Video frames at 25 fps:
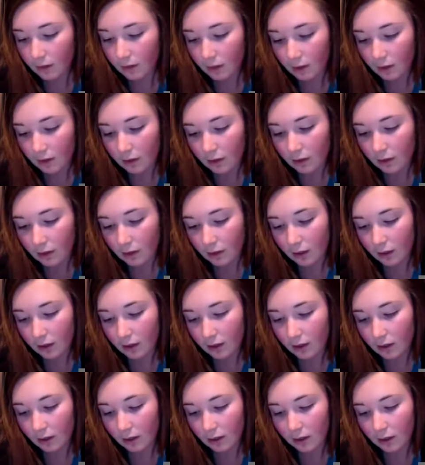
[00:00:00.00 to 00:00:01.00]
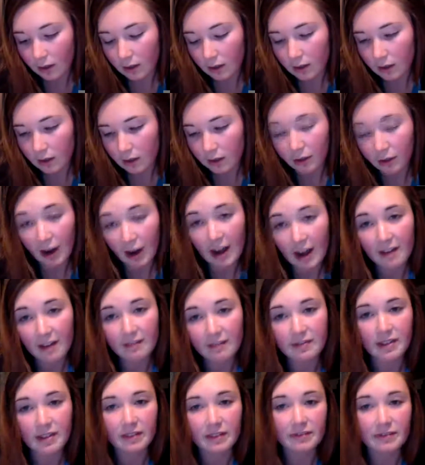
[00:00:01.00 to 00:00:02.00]
graph
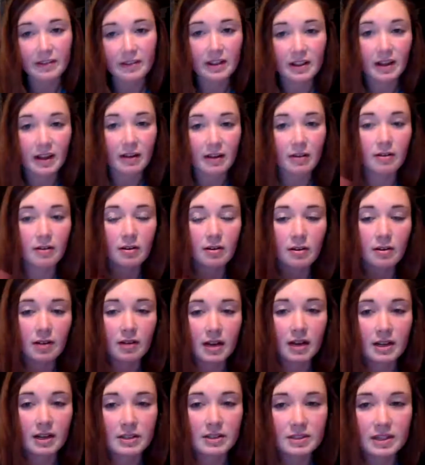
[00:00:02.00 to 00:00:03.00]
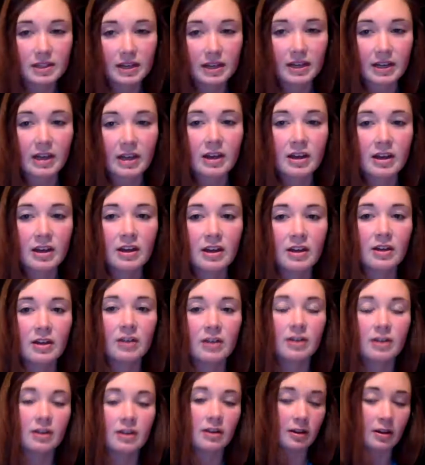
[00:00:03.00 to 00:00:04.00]
they fill out as like
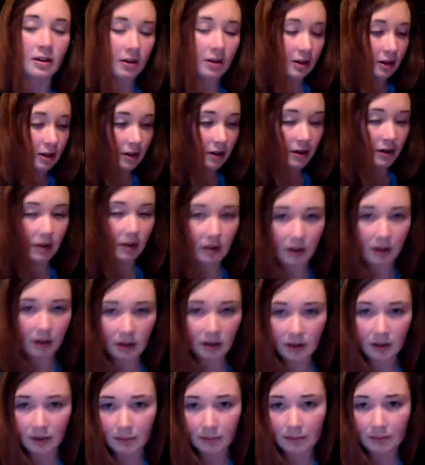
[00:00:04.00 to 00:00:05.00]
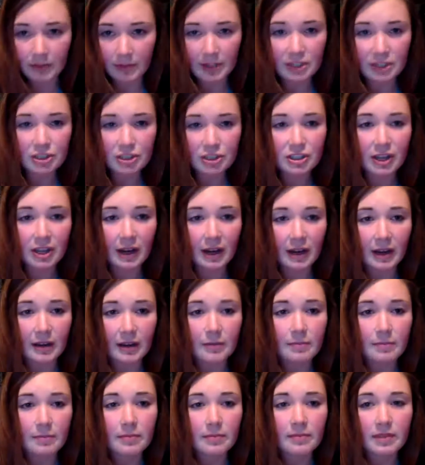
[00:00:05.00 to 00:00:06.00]
each
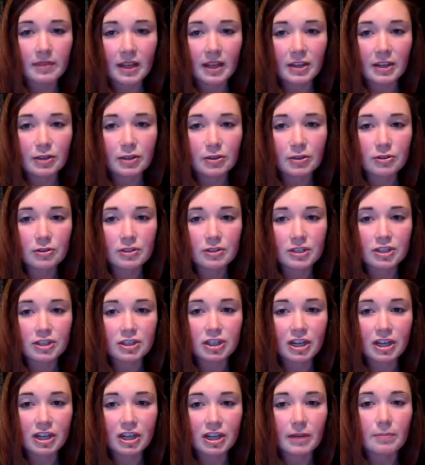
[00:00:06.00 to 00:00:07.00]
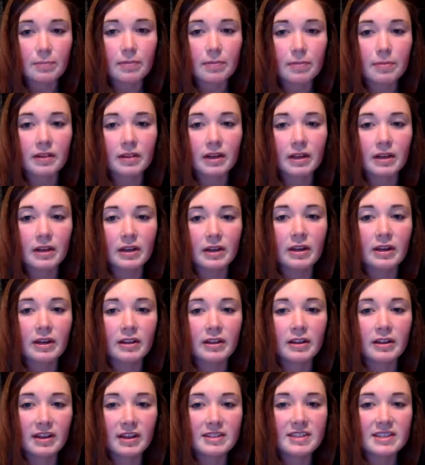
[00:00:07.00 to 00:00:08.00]
time they use a shape, and then
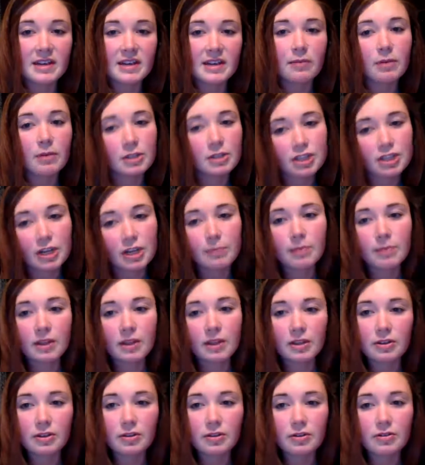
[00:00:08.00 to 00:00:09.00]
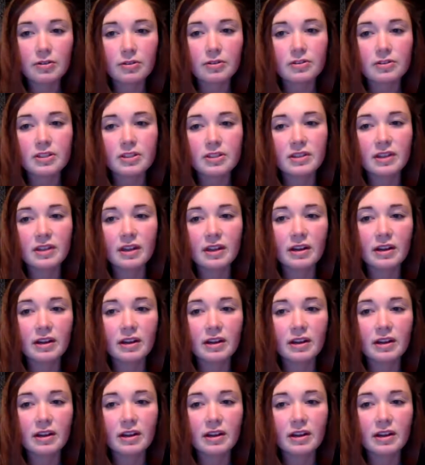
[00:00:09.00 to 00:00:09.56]
they say what shape they used, and then